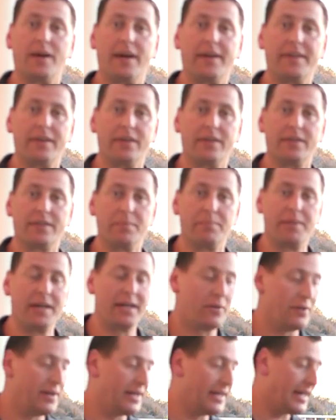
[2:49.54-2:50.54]
we're out here at the
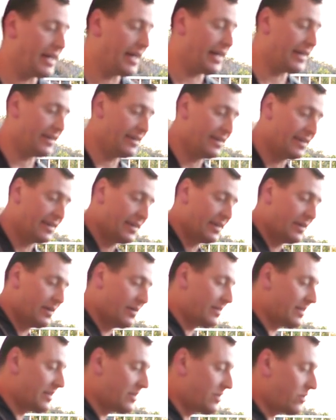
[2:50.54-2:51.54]
Big Green Egg.
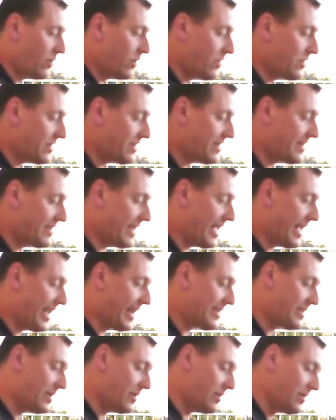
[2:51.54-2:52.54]
Got these gorgeous
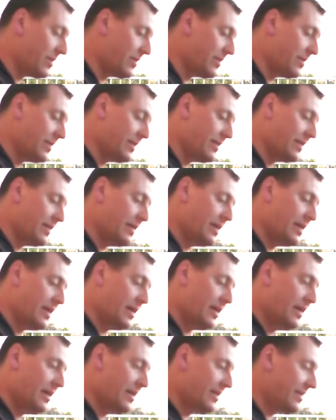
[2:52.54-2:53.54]
steaks.
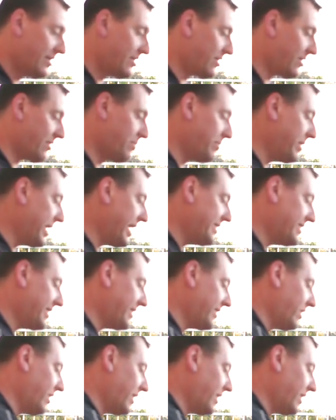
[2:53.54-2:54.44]
These are amazing